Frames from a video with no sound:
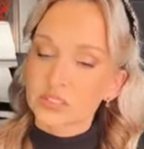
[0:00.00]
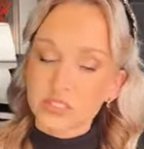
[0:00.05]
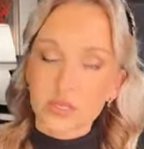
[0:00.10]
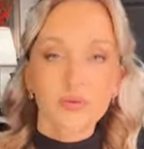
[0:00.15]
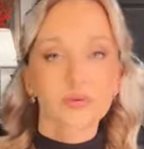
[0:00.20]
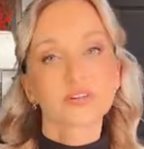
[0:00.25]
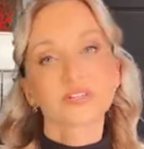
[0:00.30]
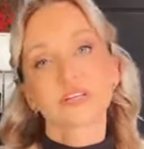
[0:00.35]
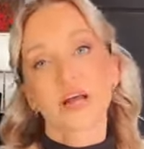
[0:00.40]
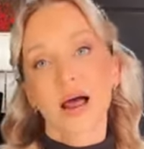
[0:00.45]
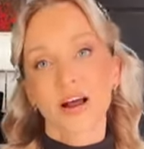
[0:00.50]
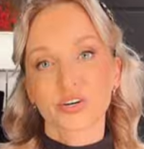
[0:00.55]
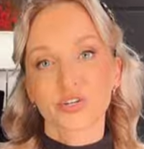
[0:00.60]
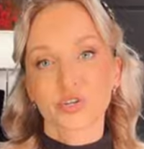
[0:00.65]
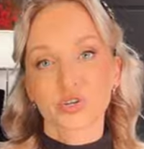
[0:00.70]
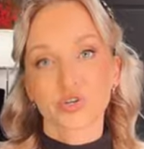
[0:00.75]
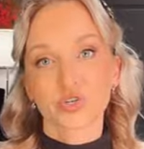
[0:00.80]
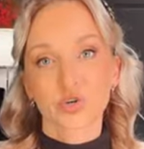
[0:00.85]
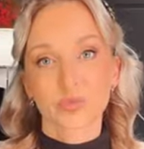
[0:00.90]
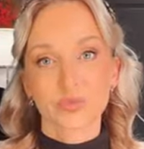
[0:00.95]
serious
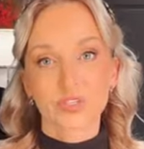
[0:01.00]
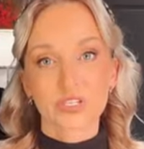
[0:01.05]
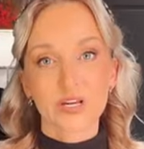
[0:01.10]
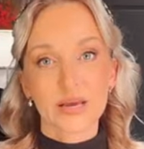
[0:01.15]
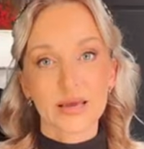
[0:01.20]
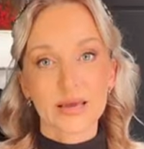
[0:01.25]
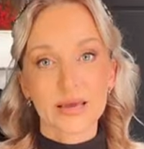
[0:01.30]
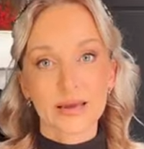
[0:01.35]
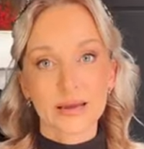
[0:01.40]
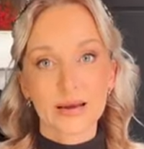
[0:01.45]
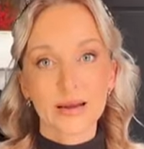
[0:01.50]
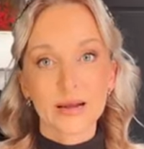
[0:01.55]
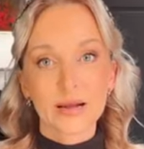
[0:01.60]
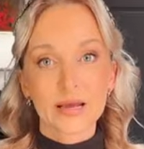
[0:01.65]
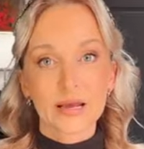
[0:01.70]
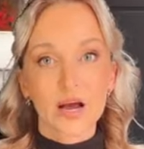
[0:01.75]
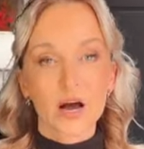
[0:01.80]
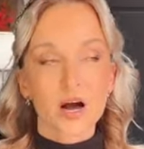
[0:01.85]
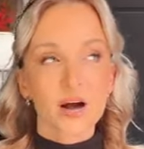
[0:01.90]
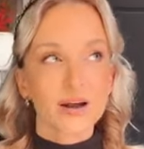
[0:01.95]
action should be taken.
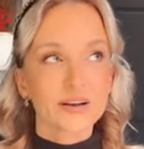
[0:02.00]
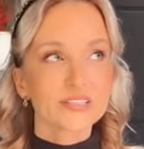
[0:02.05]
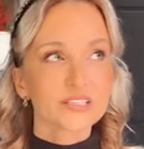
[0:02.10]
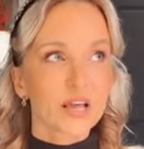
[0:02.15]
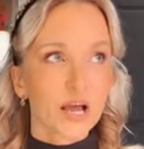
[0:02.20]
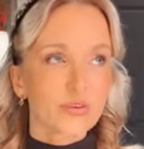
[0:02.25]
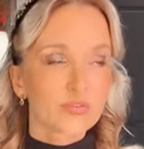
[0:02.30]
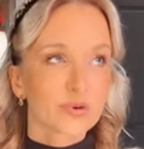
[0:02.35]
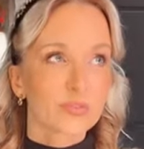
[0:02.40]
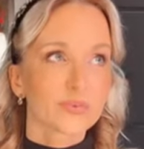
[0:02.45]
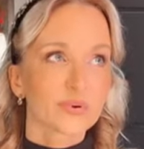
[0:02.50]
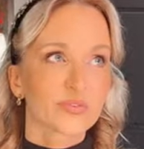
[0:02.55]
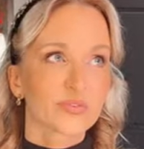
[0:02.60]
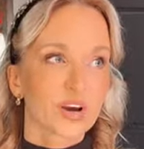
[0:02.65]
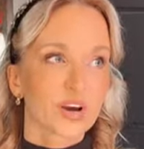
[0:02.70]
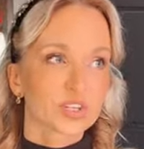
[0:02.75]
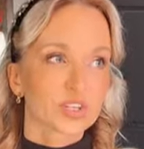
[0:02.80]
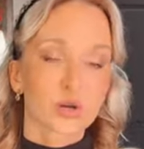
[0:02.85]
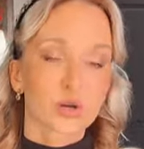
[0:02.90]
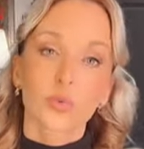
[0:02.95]
As healthcare
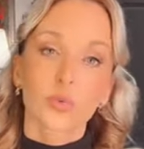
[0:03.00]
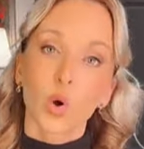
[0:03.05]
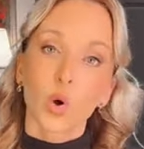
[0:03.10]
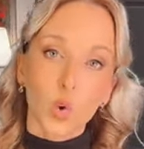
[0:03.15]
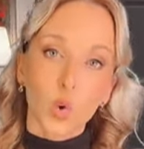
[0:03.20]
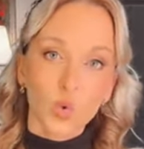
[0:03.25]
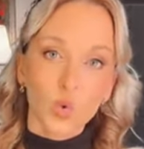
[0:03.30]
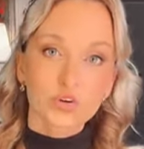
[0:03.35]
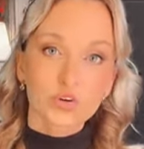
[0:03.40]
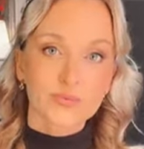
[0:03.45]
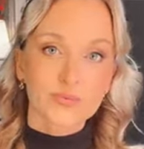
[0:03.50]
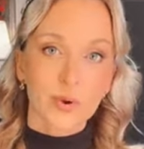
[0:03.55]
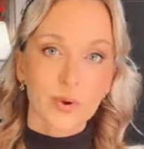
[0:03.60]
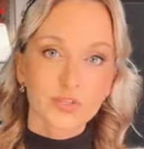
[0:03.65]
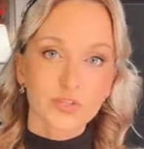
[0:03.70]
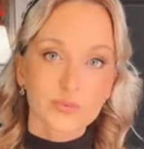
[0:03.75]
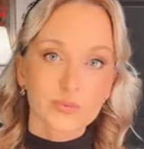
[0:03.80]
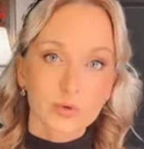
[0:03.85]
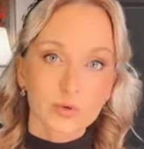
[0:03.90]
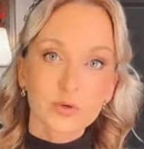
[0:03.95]
professionals, we're all
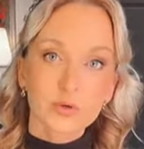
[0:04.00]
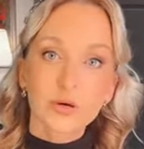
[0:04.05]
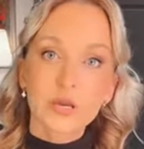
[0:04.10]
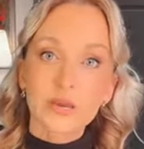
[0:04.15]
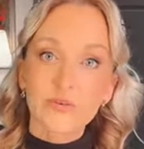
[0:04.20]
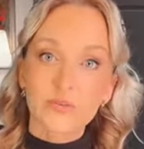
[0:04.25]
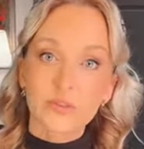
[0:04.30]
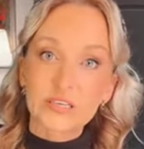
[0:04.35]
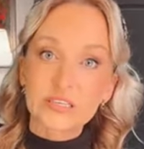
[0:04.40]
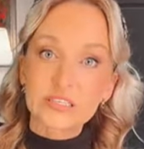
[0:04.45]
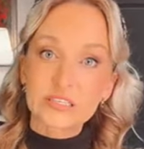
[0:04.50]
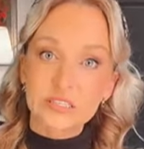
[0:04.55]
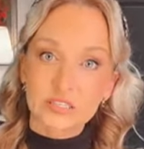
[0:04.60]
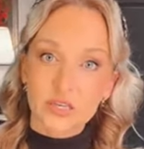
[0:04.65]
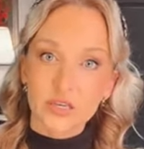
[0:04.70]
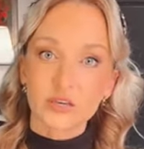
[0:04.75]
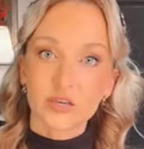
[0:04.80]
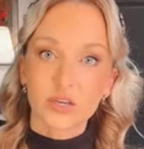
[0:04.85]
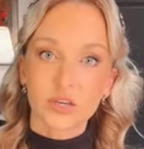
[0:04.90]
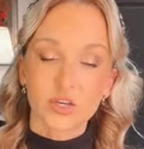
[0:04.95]
responsible. If they
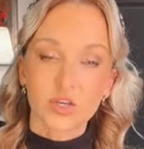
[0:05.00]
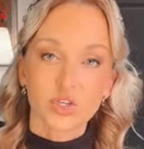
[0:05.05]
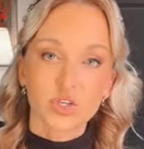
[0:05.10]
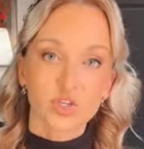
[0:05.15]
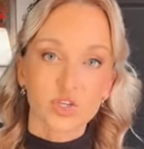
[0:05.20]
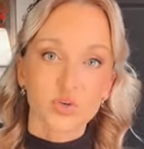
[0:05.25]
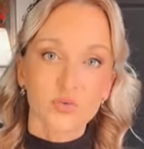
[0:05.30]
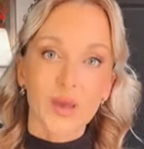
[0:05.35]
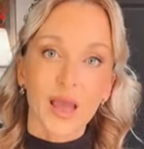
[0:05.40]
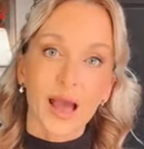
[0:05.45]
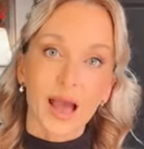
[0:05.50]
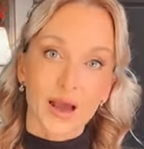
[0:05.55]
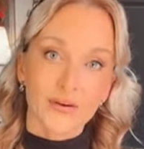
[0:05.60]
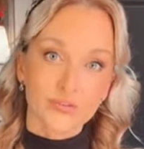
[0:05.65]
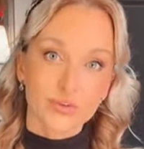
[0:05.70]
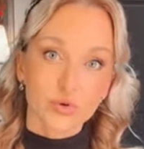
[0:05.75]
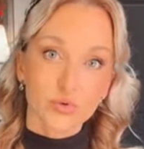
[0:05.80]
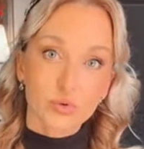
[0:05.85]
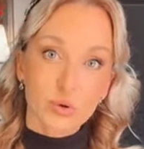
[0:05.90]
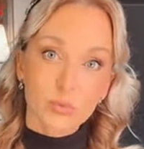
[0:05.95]
see the issue, they
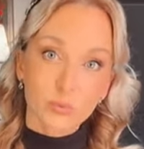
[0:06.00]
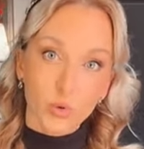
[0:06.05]
have to